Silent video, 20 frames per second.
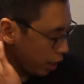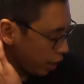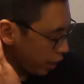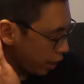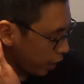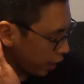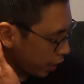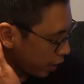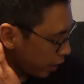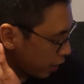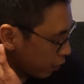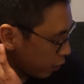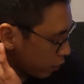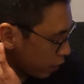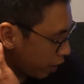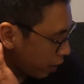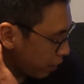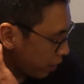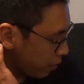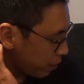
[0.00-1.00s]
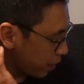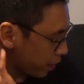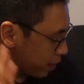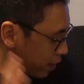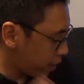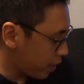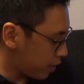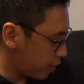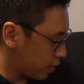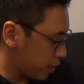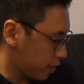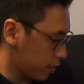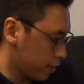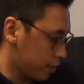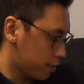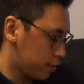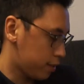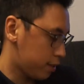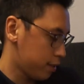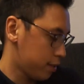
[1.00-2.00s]
And what I mean by that
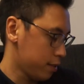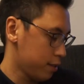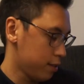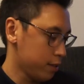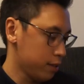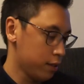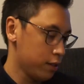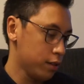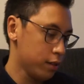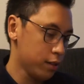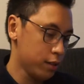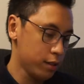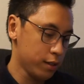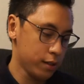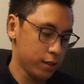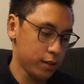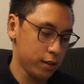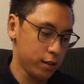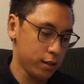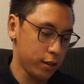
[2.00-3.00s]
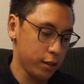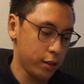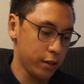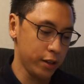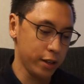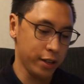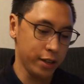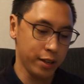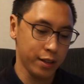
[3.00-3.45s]
is literally